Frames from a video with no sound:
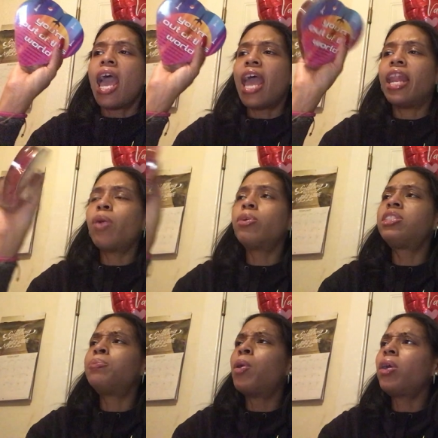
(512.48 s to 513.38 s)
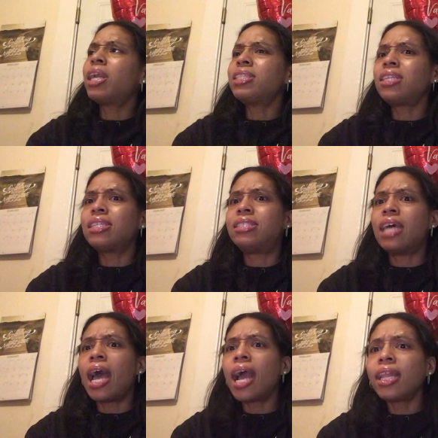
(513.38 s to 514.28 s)
And it was smoking. I said,
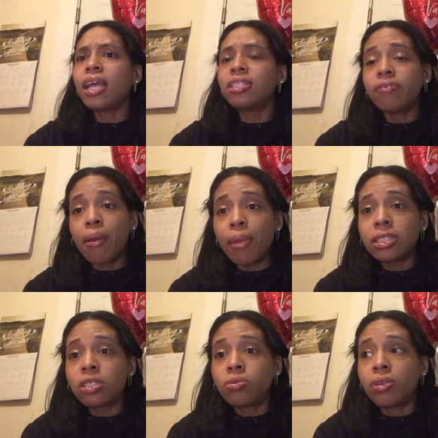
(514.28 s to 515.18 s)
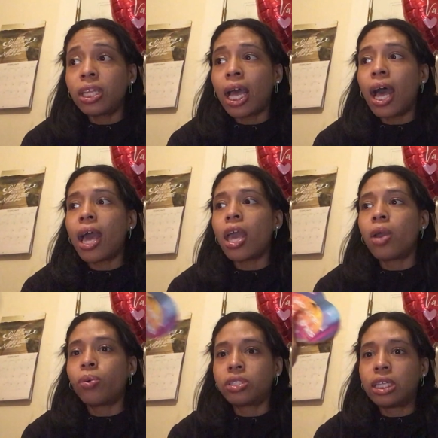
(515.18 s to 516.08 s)
Dad, that Divine Masculine is really that hot.
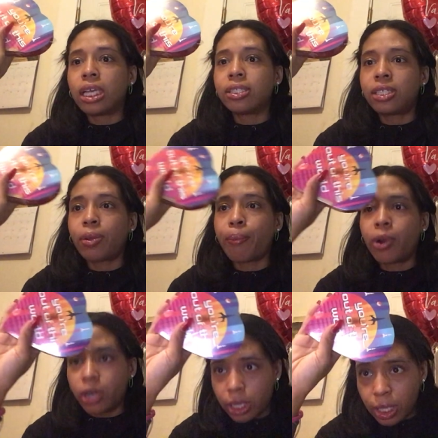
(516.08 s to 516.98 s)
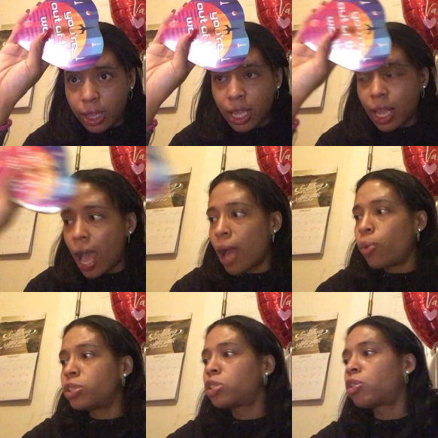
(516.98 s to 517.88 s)
It was the instant burning the thing. I
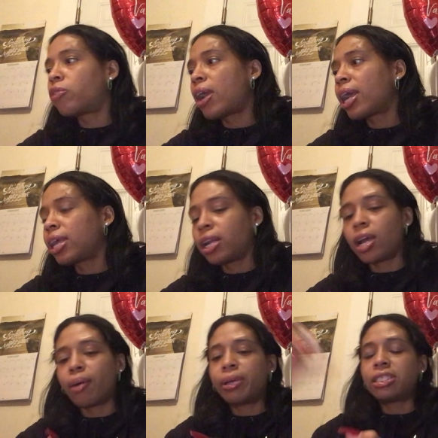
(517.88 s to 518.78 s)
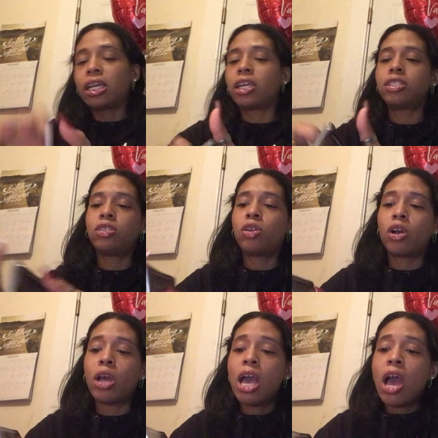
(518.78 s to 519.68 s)
was cracking up. I said, because, you
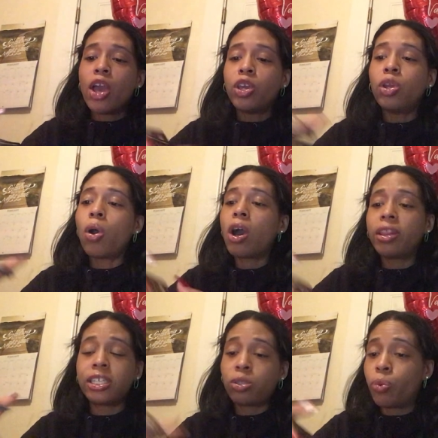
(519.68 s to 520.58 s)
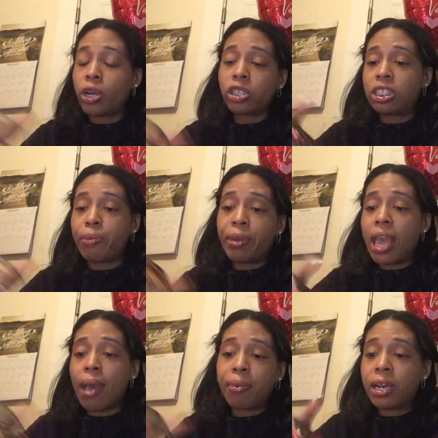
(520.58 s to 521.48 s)
know all this weird shit be
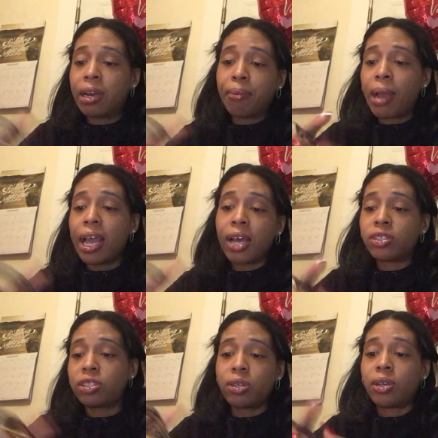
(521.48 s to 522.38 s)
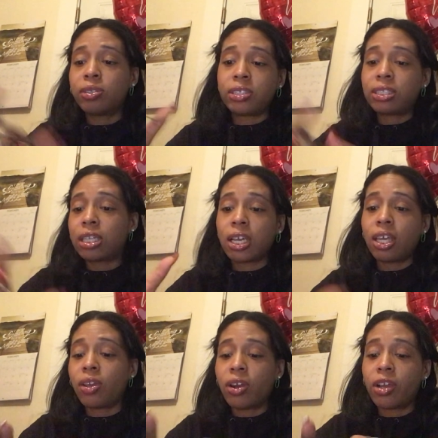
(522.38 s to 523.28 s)
happening in my house. So I was just
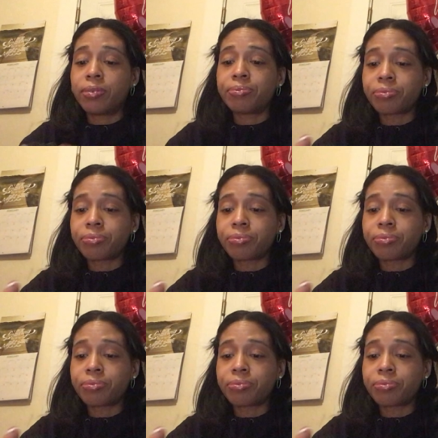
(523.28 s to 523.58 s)
like, you know.